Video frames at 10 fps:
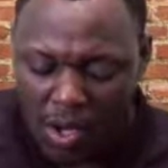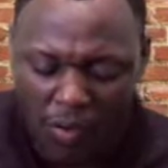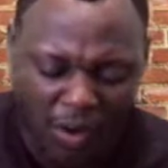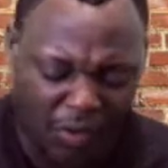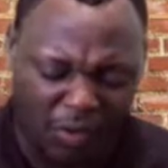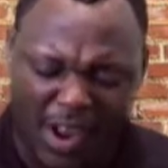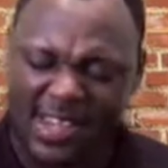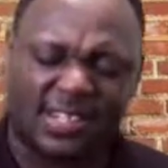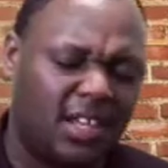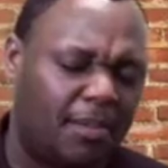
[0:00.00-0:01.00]
we
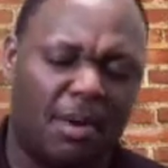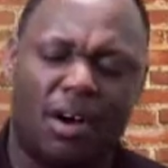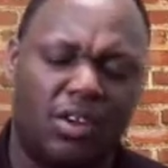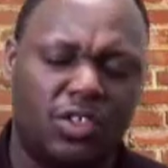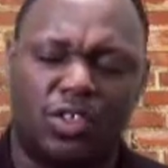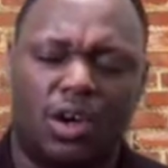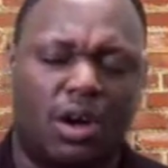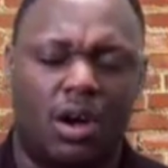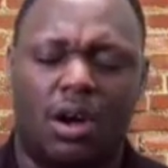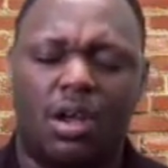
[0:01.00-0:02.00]
rest upon
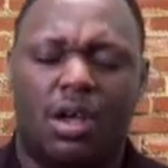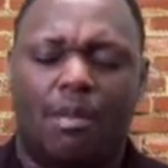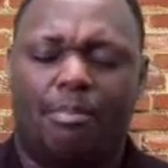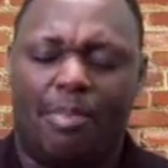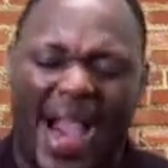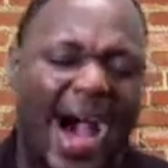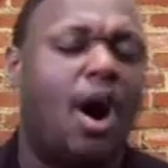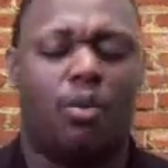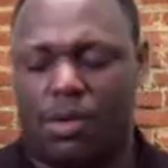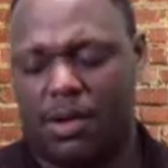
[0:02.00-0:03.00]
your
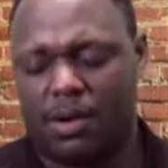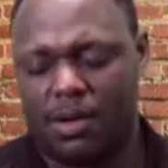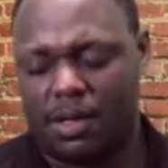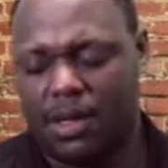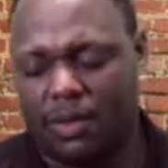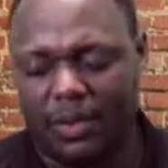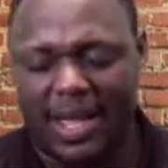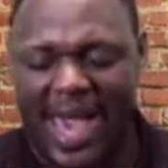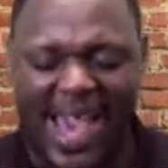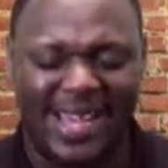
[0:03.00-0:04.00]
power.
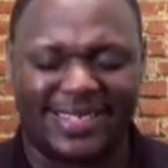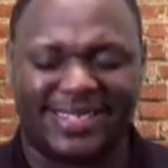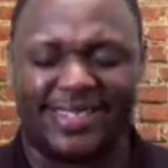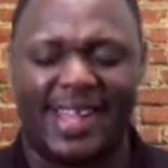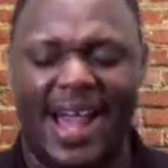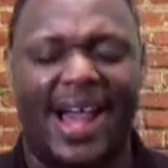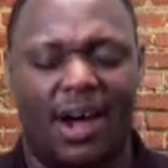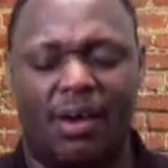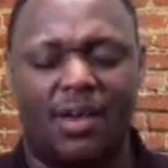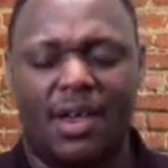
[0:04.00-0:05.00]
We ask
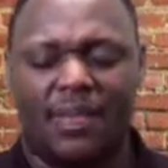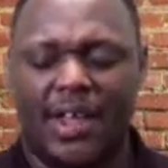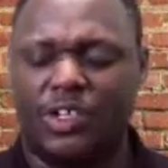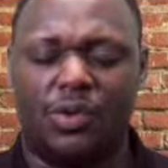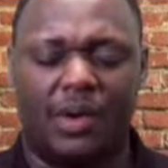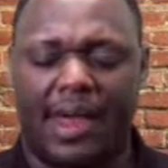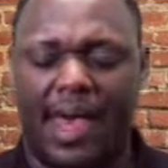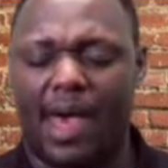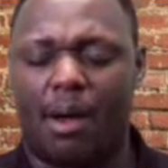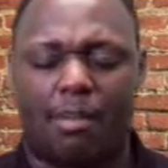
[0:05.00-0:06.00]
now that you would
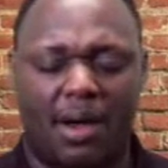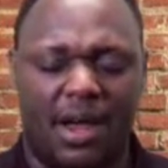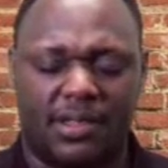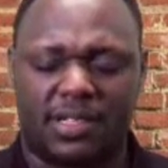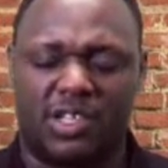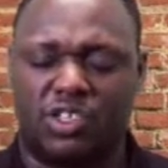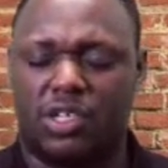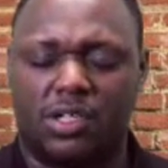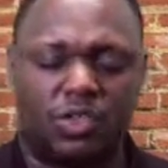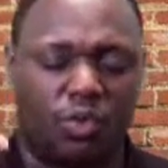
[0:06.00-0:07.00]
help us in
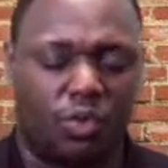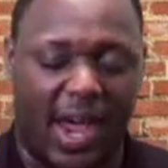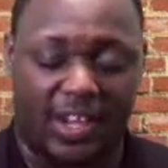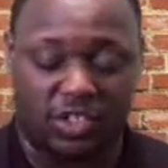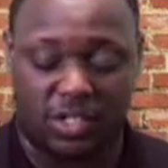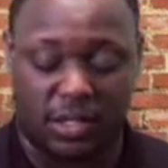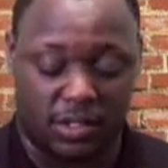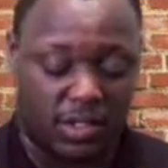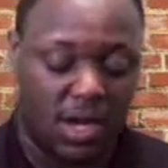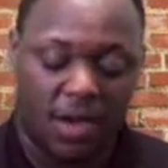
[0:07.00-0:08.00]

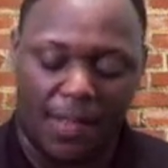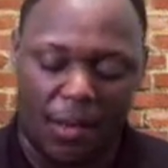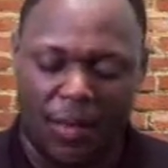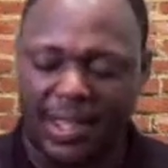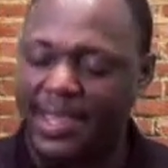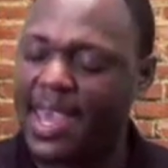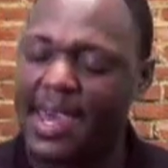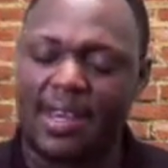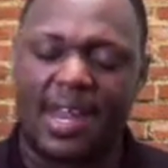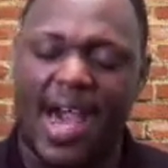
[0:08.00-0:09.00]
situations that we
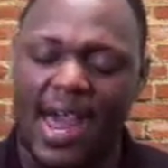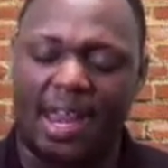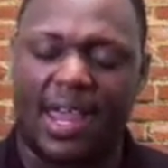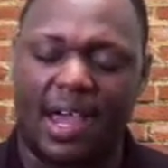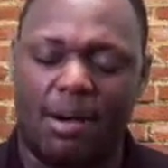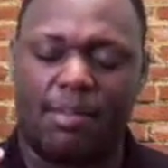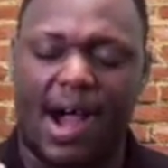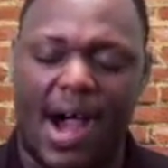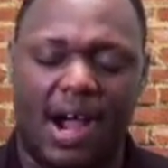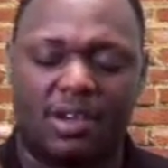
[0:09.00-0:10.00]
cannot help
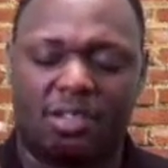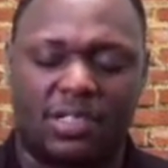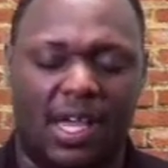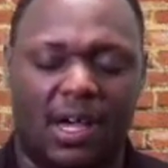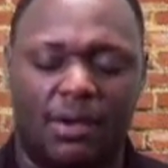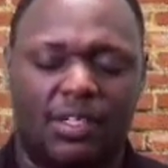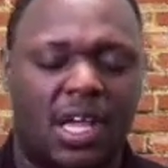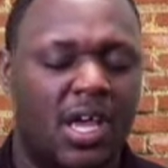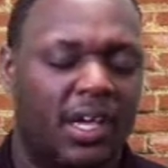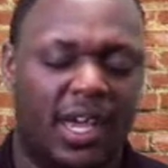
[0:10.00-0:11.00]
ourselves.
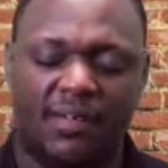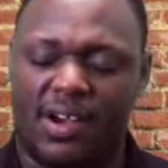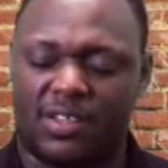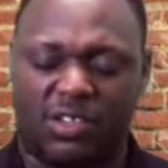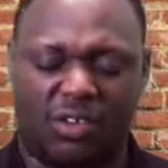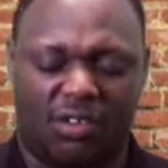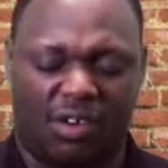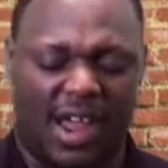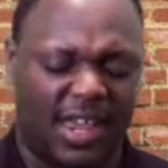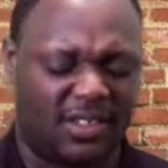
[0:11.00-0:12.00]
Give us
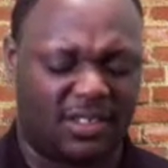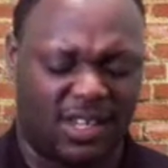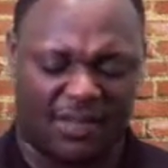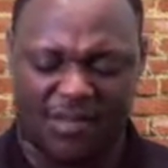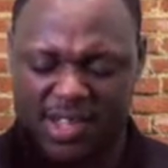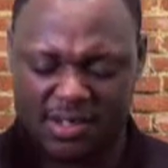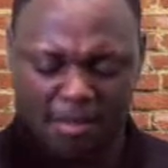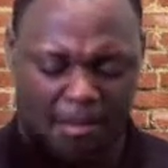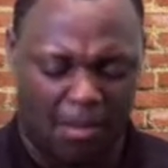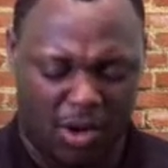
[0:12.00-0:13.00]
grace, give us
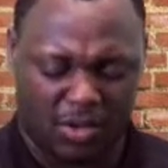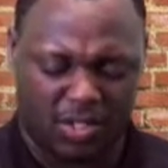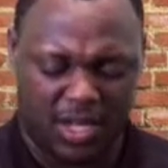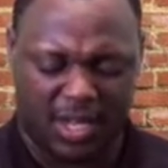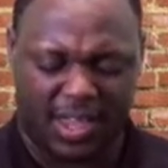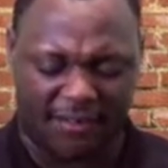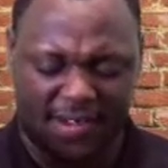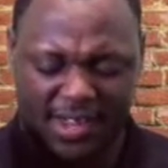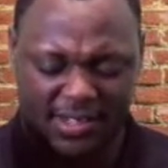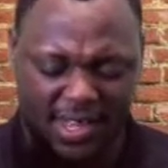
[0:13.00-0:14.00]
mercy, give
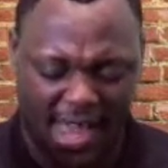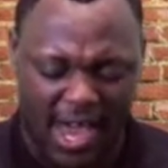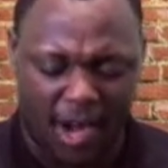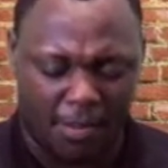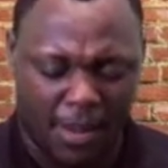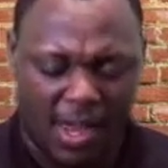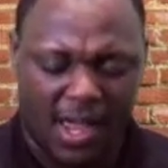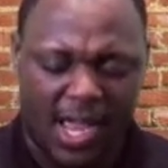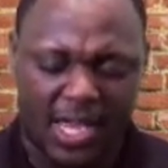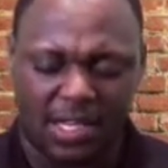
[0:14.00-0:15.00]
us help
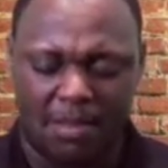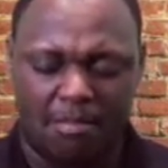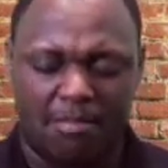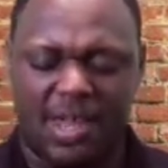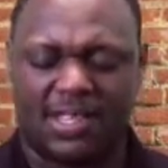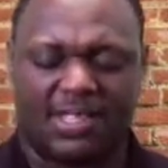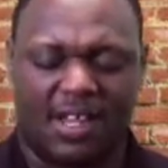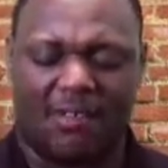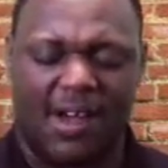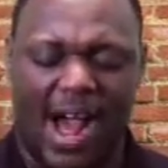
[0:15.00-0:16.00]
in the midst
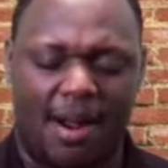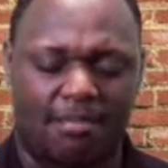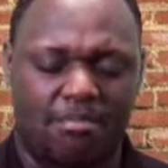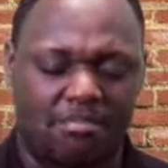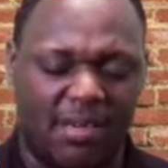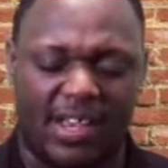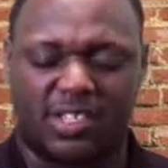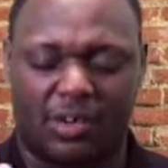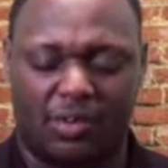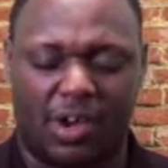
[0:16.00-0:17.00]
of our
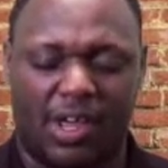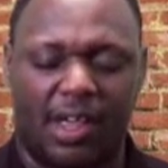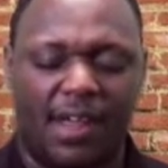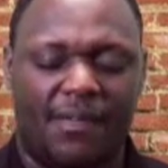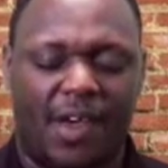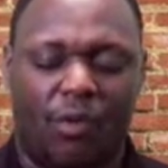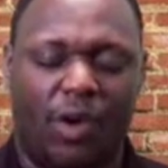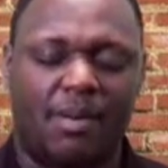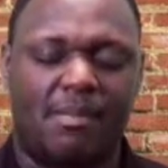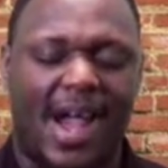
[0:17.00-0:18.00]
misery, that
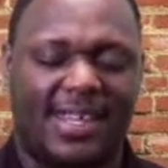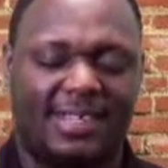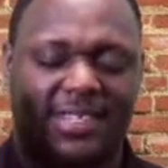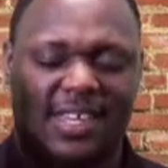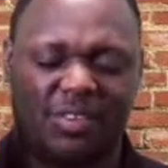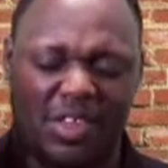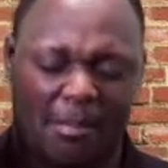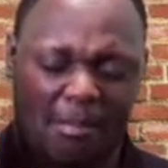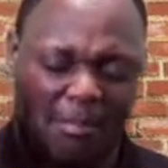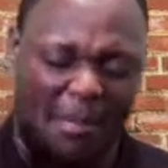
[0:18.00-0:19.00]
we might see the
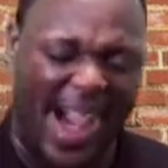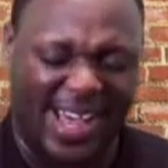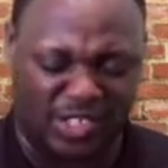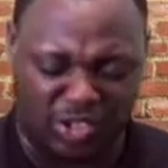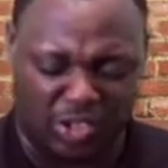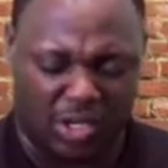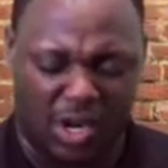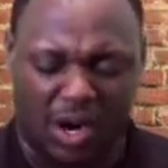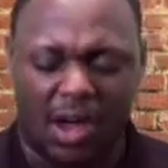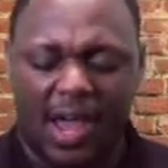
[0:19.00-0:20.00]

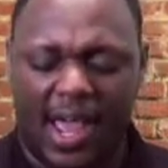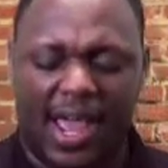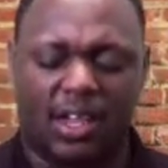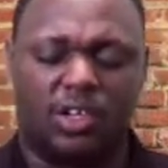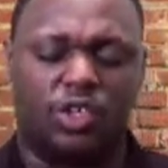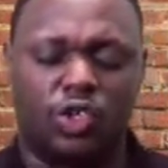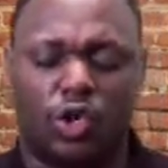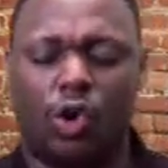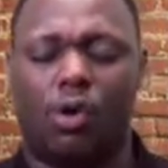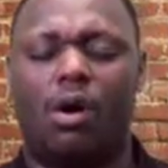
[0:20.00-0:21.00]
master in
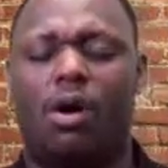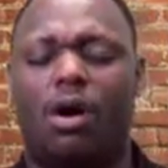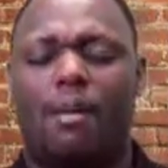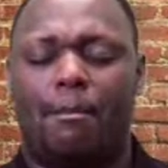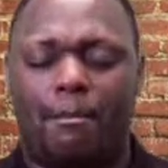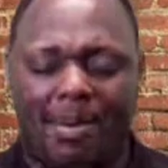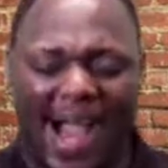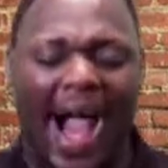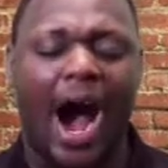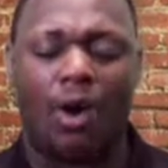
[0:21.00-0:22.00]
your
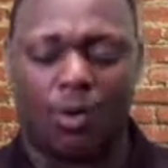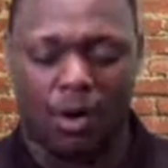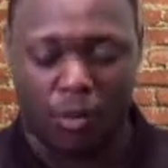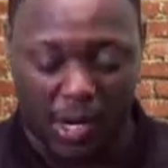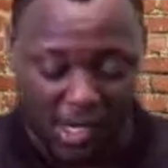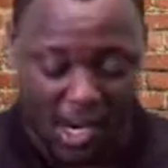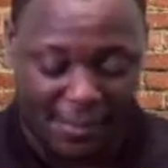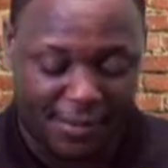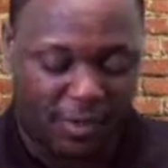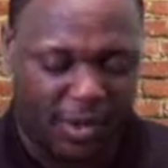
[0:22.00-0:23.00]
power. We
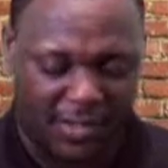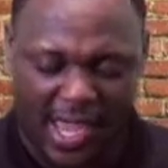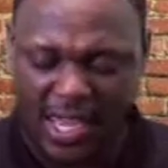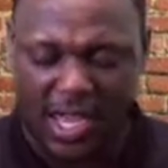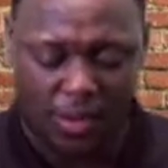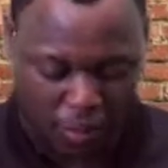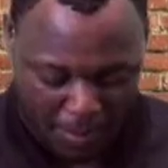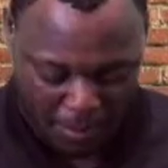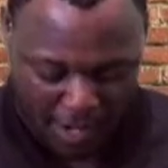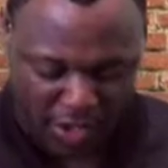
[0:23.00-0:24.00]
love you, we thank you, and we
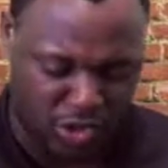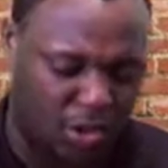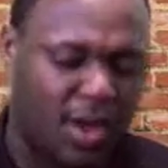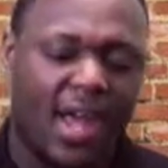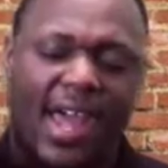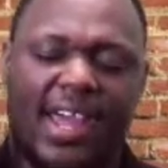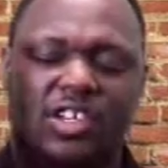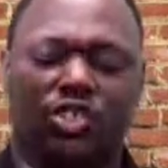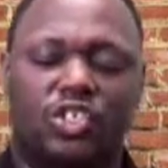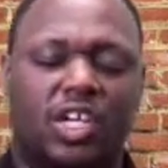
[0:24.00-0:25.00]
praise you.
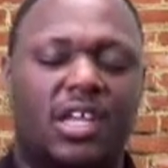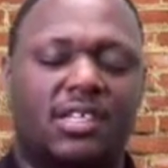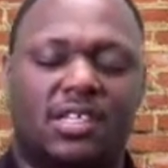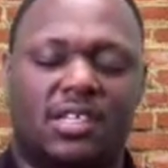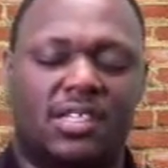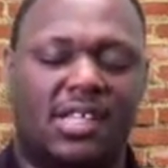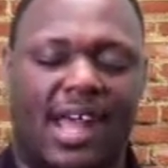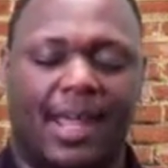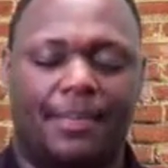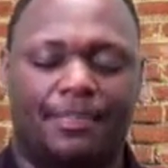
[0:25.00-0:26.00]
In Jesus'
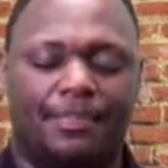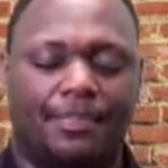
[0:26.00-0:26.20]
name,